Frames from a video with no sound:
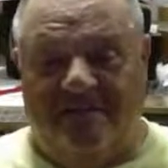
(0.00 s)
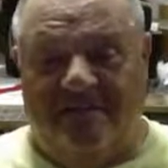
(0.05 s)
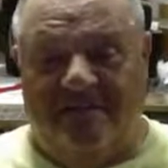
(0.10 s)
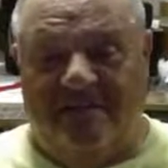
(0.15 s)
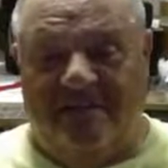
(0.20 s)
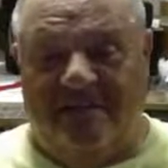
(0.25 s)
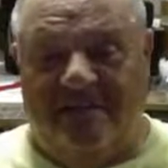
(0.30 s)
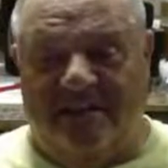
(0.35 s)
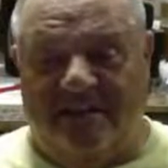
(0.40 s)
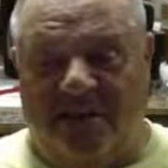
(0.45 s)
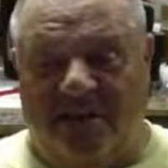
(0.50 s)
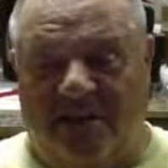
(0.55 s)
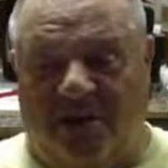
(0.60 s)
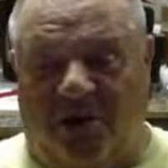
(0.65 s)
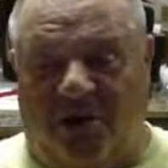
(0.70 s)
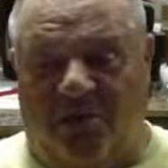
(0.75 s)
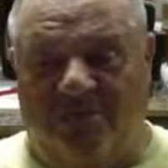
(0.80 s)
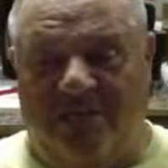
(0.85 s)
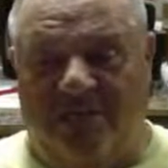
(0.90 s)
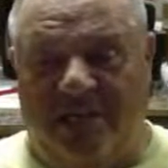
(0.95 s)
and got all
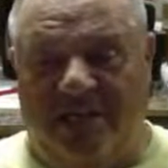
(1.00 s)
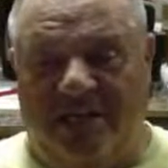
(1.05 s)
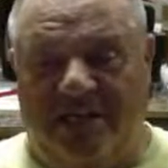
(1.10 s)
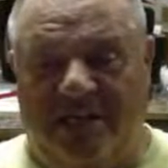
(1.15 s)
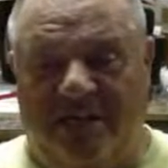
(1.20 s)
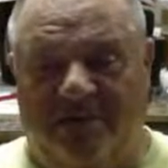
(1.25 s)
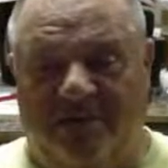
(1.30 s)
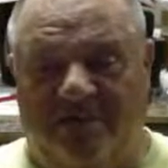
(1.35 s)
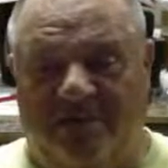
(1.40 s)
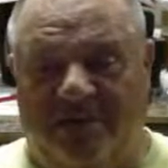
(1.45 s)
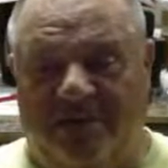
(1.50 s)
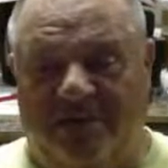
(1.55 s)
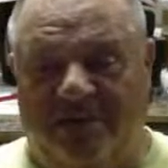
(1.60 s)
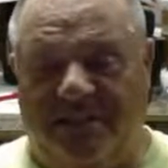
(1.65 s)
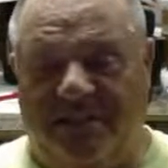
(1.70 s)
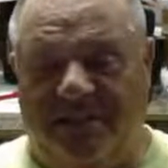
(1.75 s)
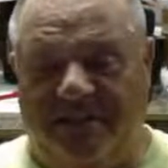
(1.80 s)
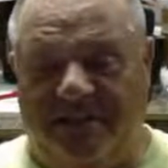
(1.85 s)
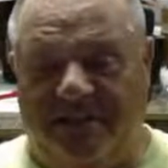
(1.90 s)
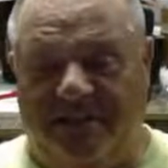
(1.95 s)
bent up.
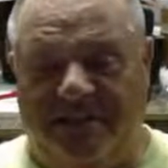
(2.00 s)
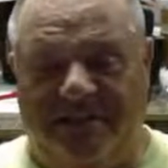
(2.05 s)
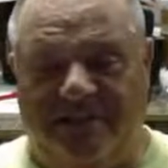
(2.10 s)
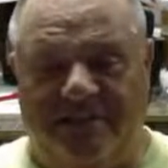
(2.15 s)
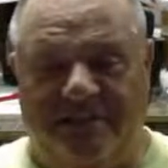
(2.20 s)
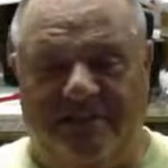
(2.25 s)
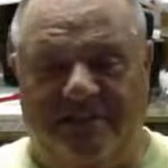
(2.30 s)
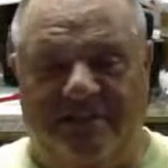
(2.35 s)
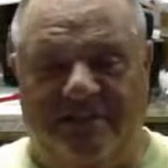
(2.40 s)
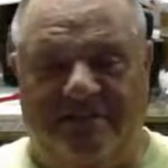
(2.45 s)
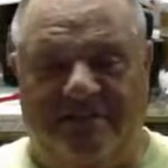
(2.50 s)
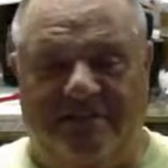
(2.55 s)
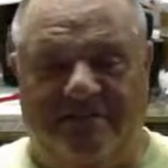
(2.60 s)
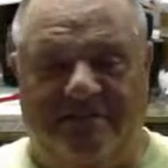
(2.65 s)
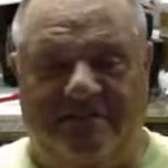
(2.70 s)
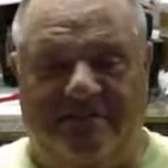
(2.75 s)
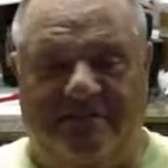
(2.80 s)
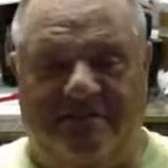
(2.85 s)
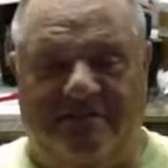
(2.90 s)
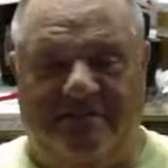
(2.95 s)
And Linda, she's
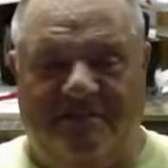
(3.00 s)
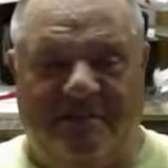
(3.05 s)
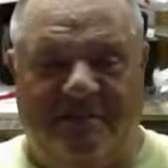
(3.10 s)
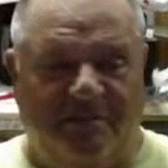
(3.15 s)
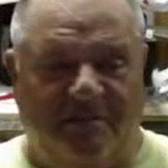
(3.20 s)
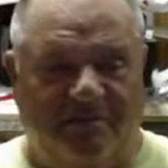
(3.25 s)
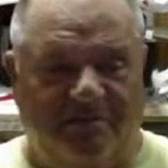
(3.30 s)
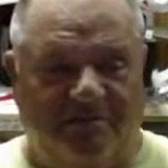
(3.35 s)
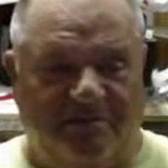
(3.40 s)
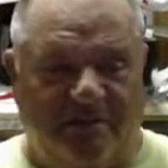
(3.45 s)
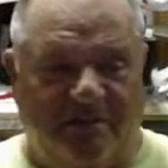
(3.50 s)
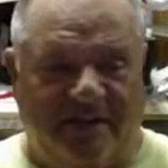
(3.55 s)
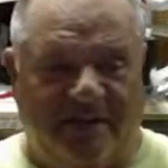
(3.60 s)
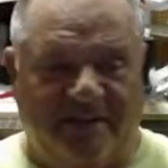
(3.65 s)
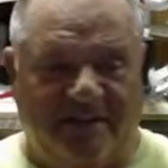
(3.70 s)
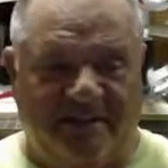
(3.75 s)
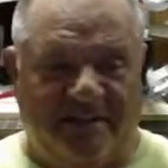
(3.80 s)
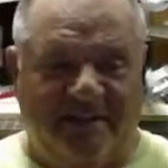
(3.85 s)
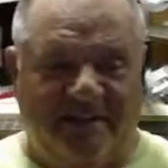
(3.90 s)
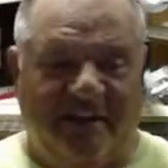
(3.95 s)

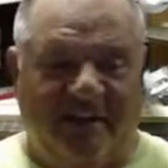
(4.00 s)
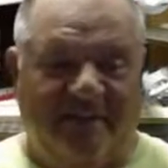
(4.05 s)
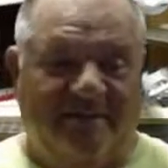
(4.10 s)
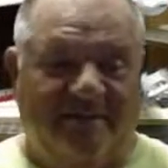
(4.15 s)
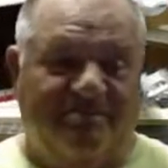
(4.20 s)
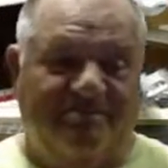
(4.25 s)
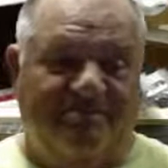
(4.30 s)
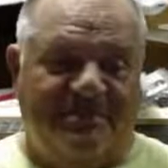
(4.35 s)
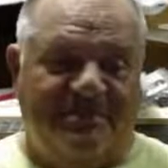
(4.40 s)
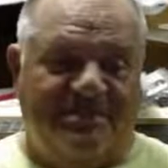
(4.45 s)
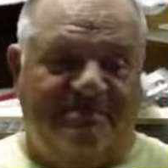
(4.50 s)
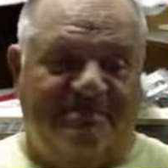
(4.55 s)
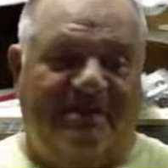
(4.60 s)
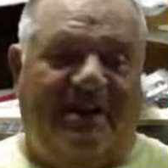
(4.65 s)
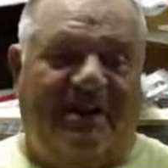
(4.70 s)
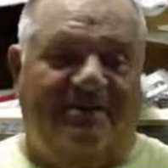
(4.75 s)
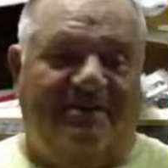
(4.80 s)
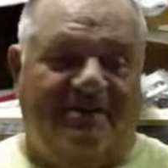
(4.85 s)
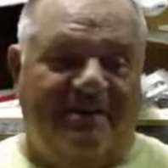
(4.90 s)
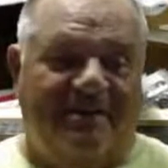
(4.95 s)
practically, I can just
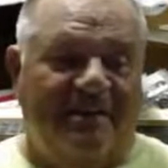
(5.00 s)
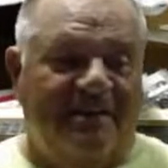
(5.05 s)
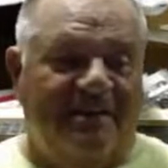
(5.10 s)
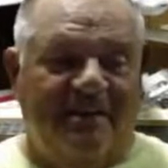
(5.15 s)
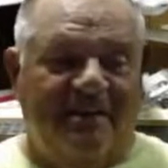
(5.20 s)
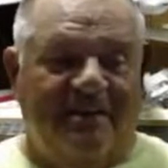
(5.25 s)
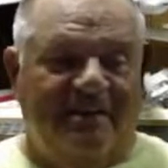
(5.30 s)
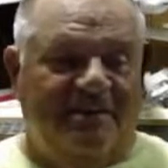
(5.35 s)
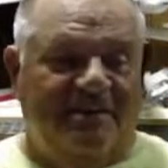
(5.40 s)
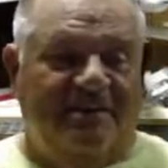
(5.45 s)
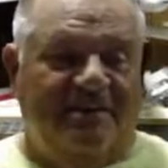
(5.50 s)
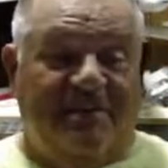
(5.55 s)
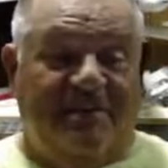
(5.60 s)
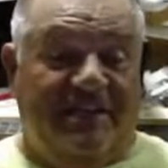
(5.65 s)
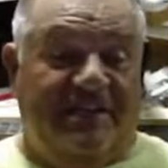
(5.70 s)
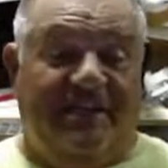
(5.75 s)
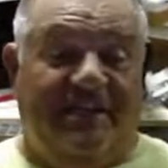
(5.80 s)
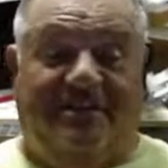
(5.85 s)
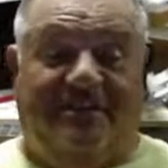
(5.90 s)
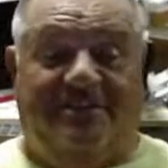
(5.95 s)
about, if I
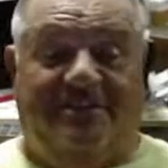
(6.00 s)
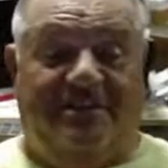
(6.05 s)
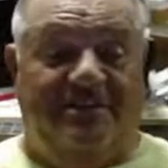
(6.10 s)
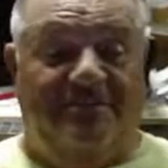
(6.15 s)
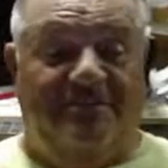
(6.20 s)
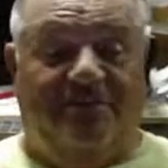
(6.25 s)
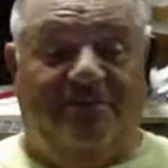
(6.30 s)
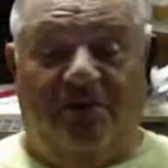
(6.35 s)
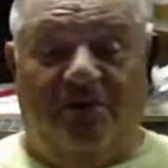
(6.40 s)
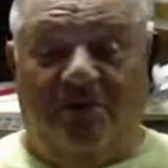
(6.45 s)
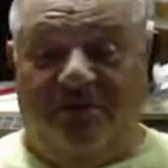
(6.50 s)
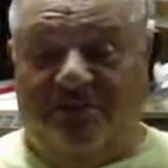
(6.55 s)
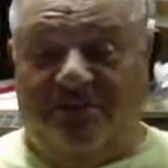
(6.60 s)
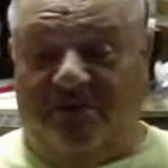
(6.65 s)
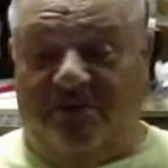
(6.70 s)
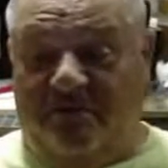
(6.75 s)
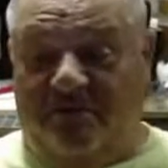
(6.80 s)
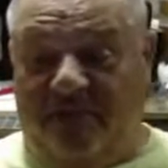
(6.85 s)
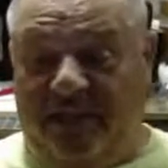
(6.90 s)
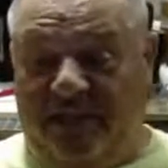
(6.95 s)
get out the tinfoil and
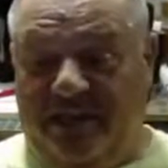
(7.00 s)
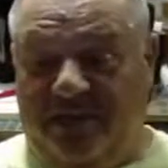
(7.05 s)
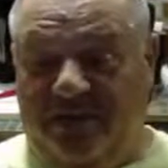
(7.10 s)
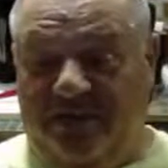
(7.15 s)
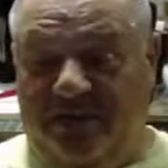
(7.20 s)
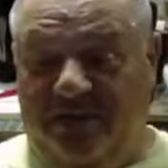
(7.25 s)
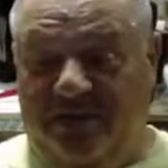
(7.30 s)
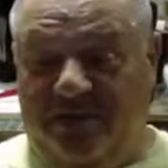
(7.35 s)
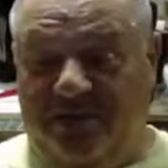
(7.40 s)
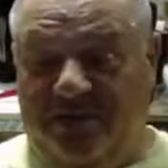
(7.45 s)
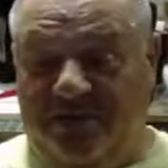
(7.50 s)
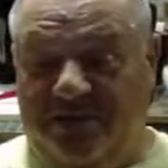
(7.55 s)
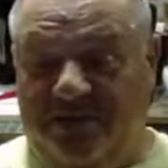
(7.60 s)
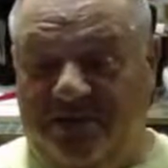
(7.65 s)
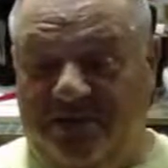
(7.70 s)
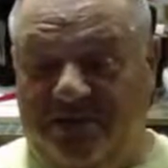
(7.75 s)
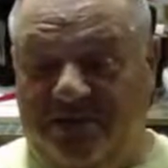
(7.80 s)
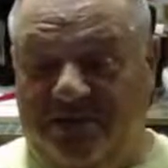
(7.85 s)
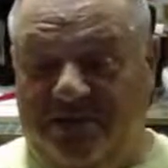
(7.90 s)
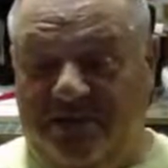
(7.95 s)
start making another one,
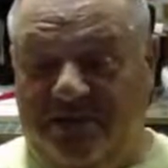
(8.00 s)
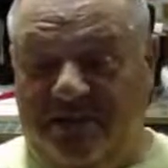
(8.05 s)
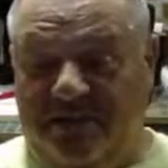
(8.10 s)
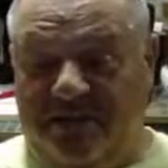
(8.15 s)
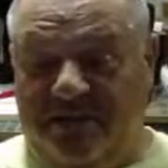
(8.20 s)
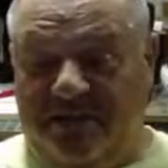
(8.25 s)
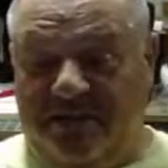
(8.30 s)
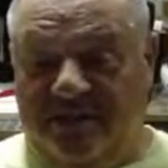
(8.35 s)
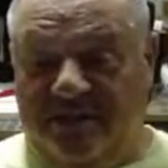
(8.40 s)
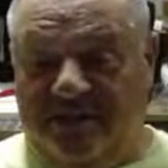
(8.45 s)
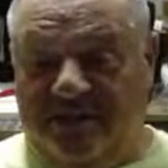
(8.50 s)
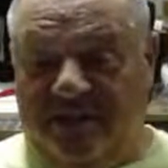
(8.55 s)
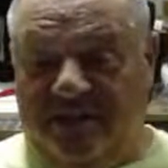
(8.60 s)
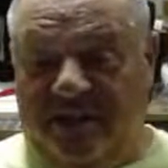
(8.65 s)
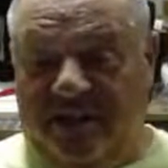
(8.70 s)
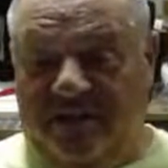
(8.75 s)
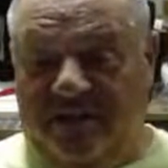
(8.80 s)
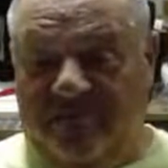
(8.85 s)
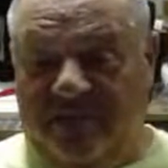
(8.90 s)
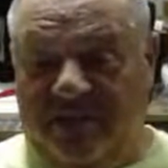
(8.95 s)
she'll
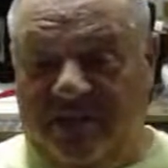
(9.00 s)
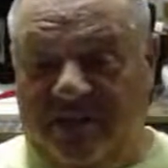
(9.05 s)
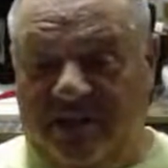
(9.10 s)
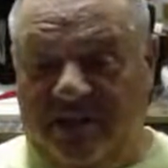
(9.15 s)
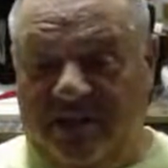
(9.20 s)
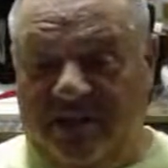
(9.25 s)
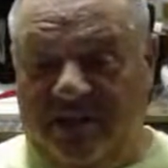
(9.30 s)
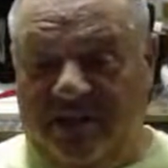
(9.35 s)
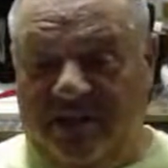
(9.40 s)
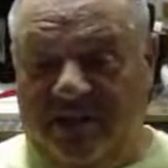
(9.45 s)
let me